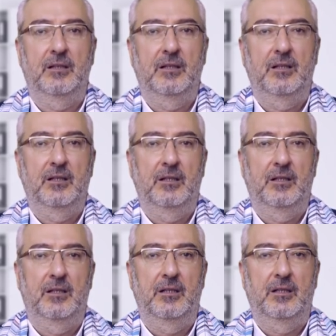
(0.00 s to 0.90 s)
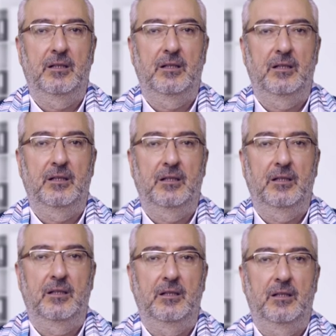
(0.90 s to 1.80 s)

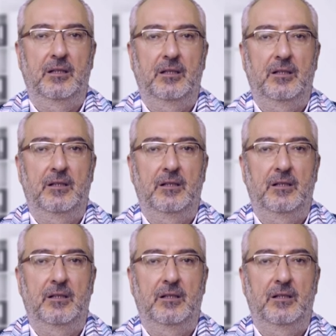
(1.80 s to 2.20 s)
No one is speaking in this clip.